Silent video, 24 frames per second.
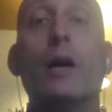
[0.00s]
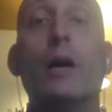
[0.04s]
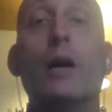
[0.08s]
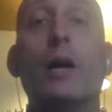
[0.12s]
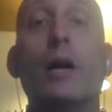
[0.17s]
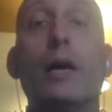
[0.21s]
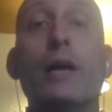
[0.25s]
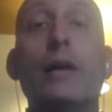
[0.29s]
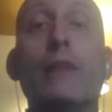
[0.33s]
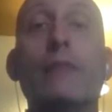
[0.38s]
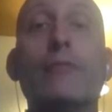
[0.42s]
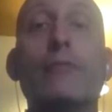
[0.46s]

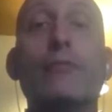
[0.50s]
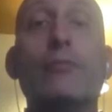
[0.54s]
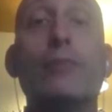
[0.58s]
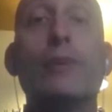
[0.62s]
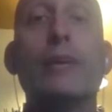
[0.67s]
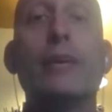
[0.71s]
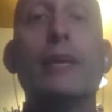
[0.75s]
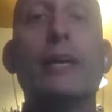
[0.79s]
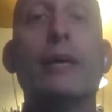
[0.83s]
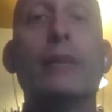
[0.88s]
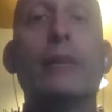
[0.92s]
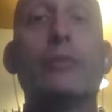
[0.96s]
if
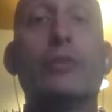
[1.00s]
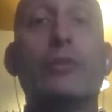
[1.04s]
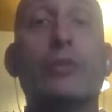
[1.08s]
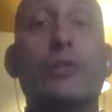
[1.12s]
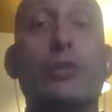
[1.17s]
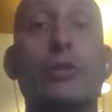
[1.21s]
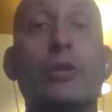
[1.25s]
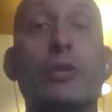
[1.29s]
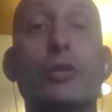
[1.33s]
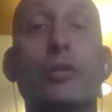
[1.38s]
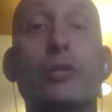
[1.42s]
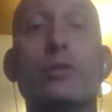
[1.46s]
we
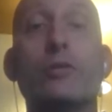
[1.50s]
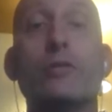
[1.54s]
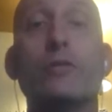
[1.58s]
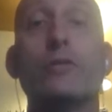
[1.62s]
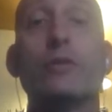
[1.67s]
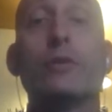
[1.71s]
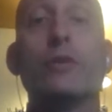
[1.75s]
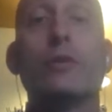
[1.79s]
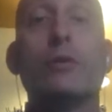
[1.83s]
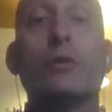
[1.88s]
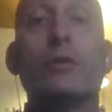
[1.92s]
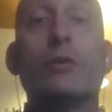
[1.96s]
observe
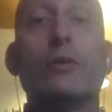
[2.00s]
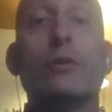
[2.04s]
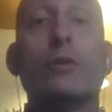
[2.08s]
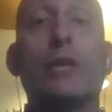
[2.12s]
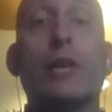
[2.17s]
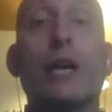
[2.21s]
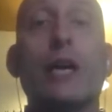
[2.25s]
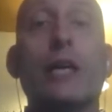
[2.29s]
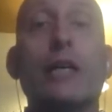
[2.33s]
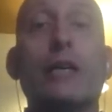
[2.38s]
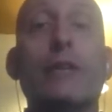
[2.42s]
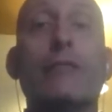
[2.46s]
the
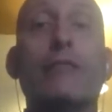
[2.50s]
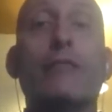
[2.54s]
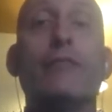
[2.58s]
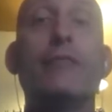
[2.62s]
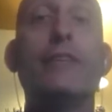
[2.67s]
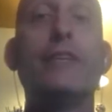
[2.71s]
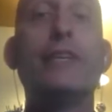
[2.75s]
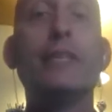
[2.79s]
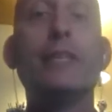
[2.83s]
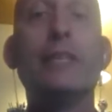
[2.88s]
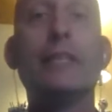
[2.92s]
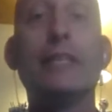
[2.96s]
kind of
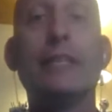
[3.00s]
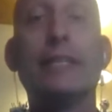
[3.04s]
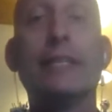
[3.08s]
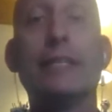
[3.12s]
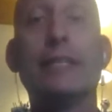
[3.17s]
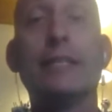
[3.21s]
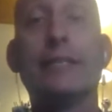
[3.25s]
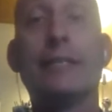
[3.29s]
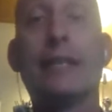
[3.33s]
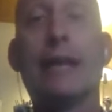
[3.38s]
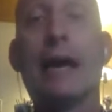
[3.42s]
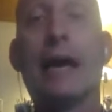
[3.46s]

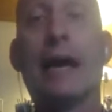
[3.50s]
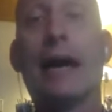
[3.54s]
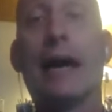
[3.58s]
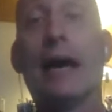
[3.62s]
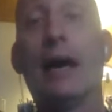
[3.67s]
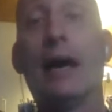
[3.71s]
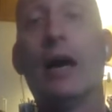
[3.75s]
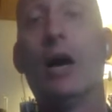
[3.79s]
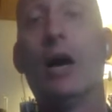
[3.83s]
feeling that